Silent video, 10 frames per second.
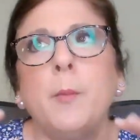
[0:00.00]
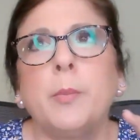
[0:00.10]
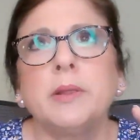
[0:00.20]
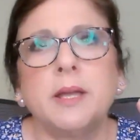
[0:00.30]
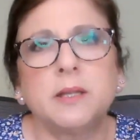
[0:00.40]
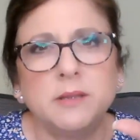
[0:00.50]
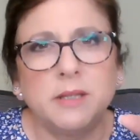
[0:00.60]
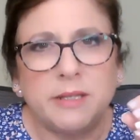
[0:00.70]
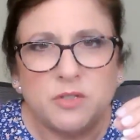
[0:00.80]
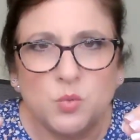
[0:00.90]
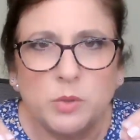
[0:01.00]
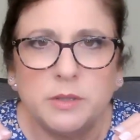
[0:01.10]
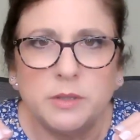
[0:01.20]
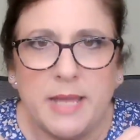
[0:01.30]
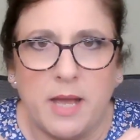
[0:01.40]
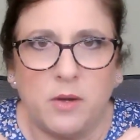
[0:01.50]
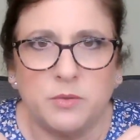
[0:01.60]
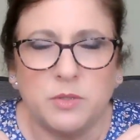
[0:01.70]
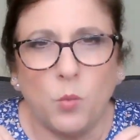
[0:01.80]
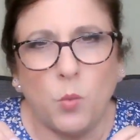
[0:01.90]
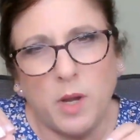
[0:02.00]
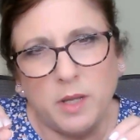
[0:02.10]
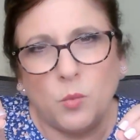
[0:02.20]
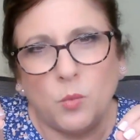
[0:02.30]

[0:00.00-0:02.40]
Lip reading: But like, let's drill down. So what,